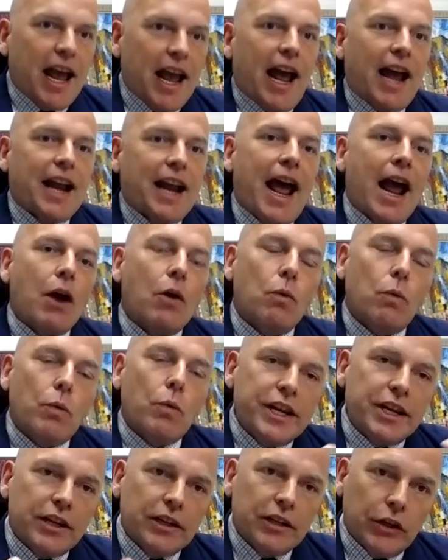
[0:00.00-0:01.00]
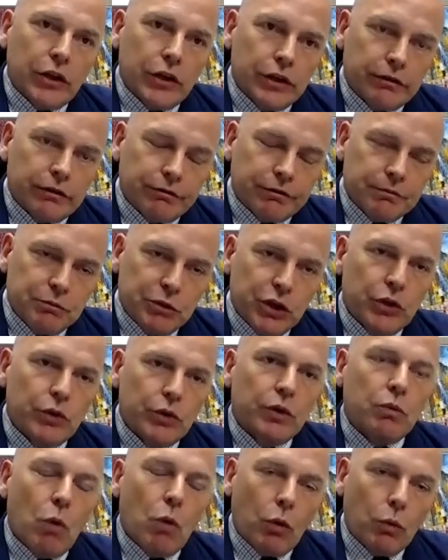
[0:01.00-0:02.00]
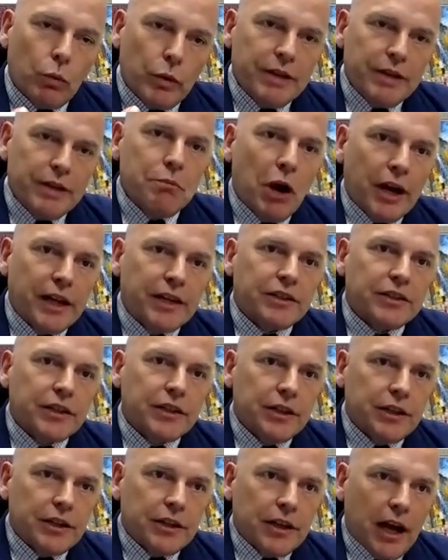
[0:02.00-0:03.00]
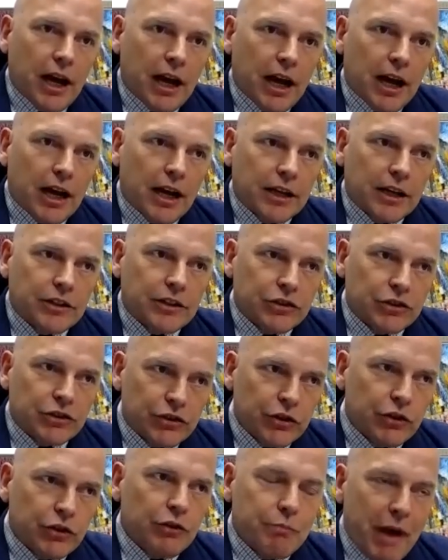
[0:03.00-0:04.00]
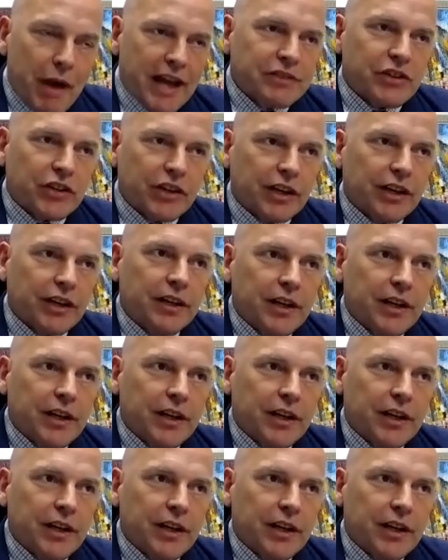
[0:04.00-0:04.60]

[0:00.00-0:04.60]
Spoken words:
and how we can learn from you and what we might do better,